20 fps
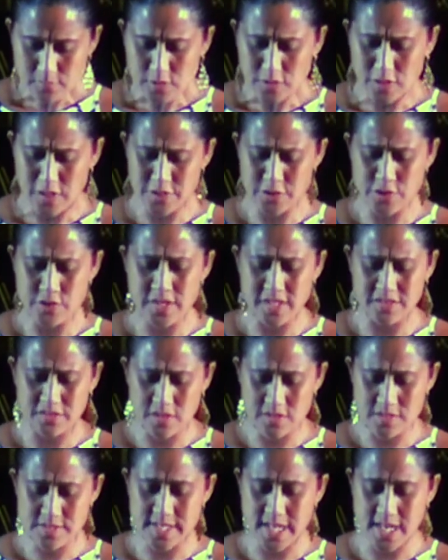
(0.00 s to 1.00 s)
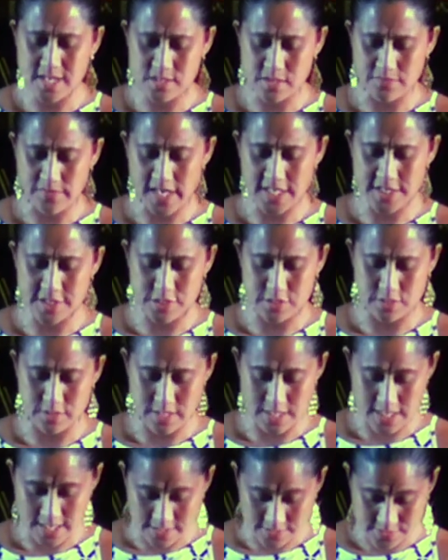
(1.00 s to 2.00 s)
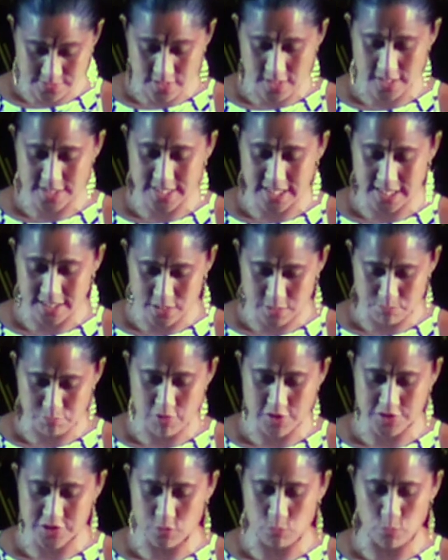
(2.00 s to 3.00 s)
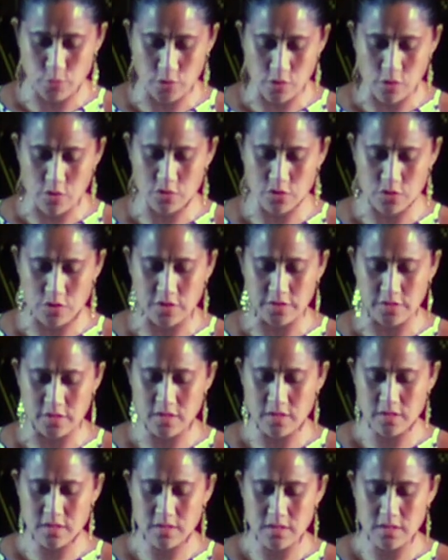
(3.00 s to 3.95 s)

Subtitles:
I knew that those days of anxiety and depression were long gone.